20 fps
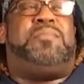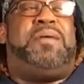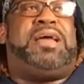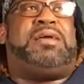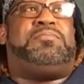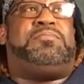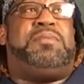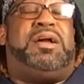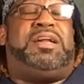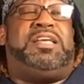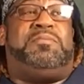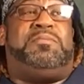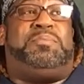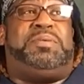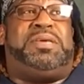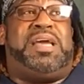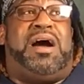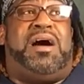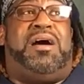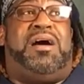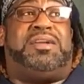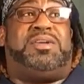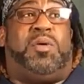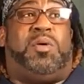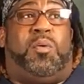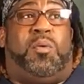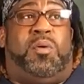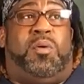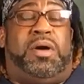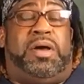make money beyond
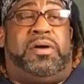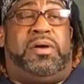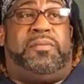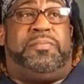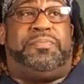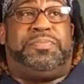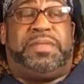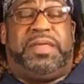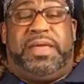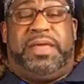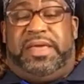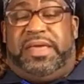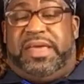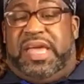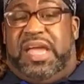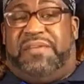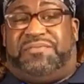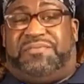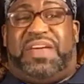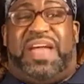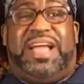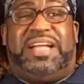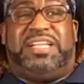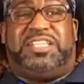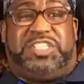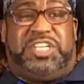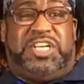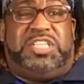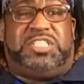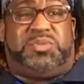oil. If they
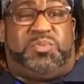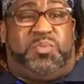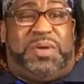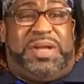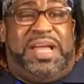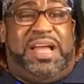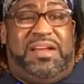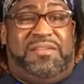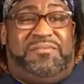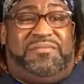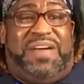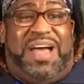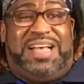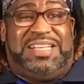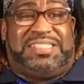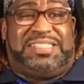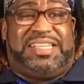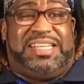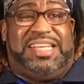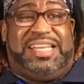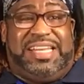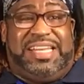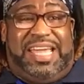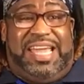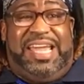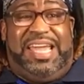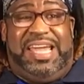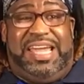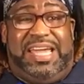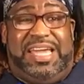just reinvested it
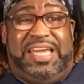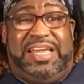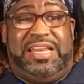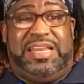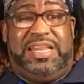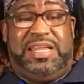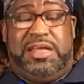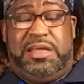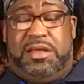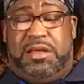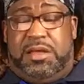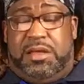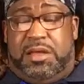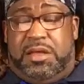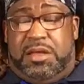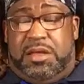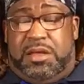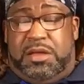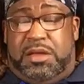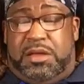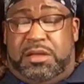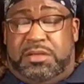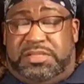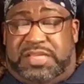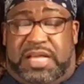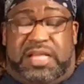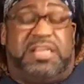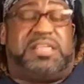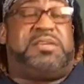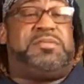in
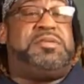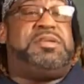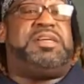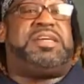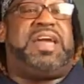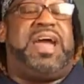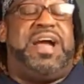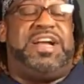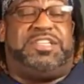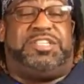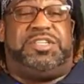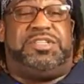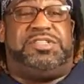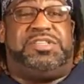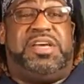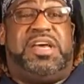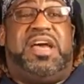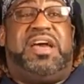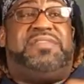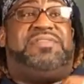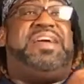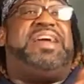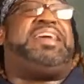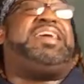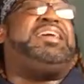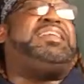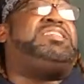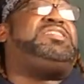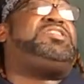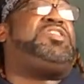telecommunications, they
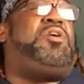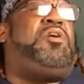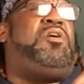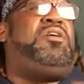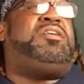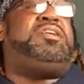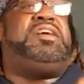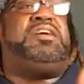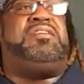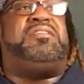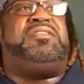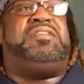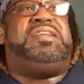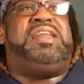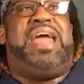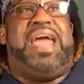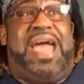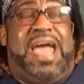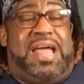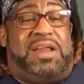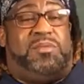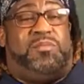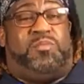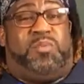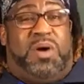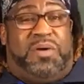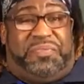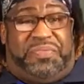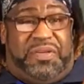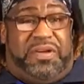could darn near net
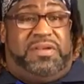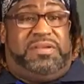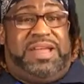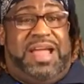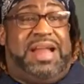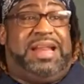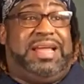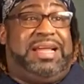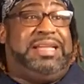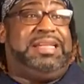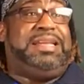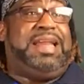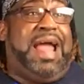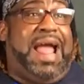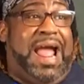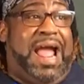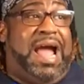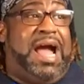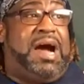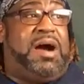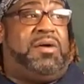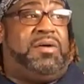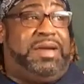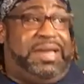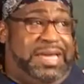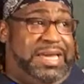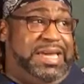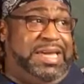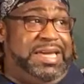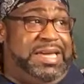what they're netting now
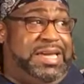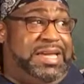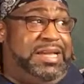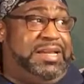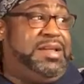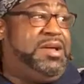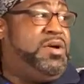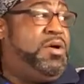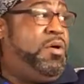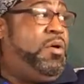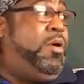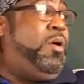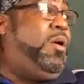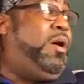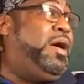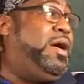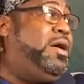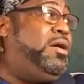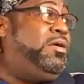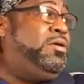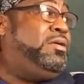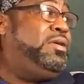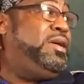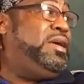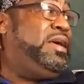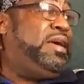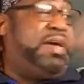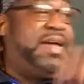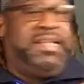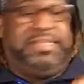in oil
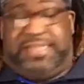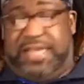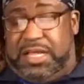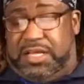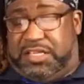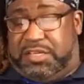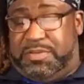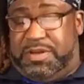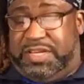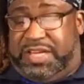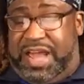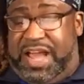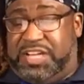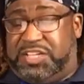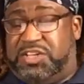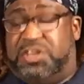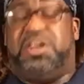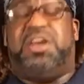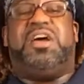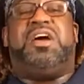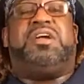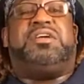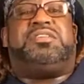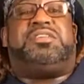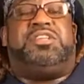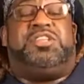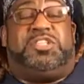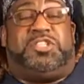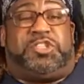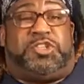in telecommunications
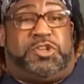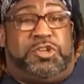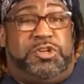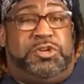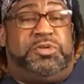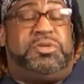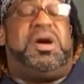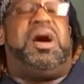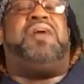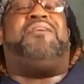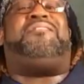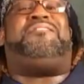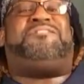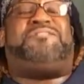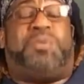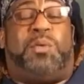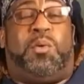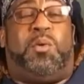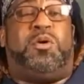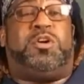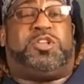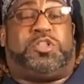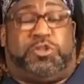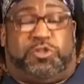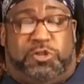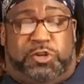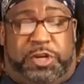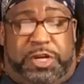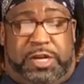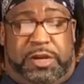to the tune of $4
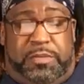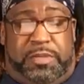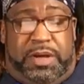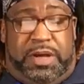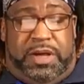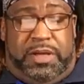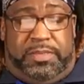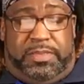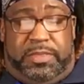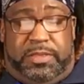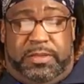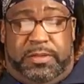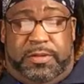trillion a month.